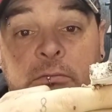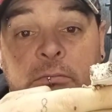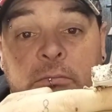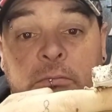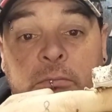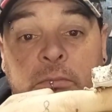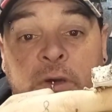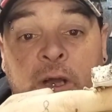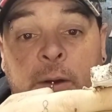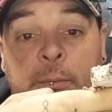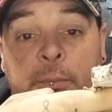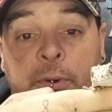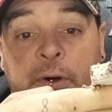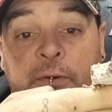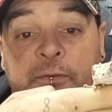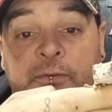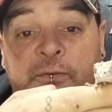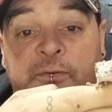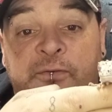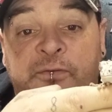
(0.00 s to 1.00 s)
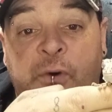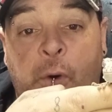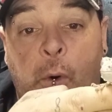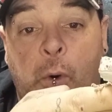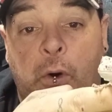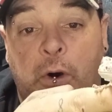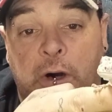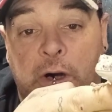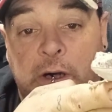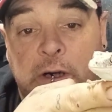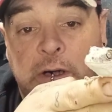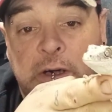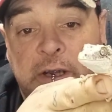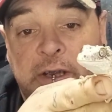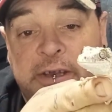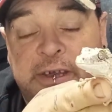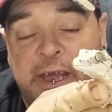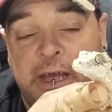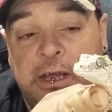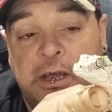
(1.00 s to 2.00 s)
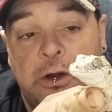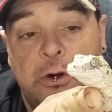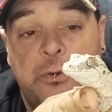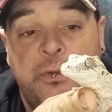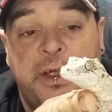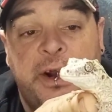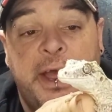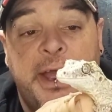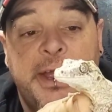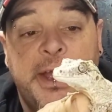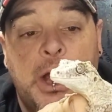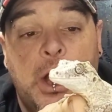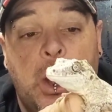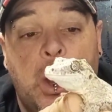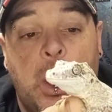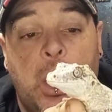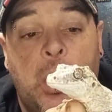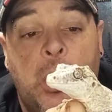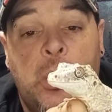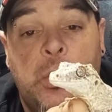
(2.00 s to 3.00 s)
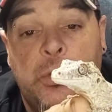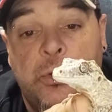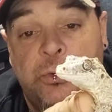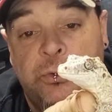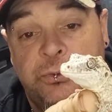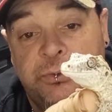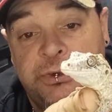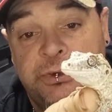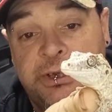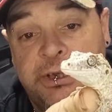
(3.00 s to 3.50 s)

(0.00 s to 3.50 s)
Number 4 gecko that I own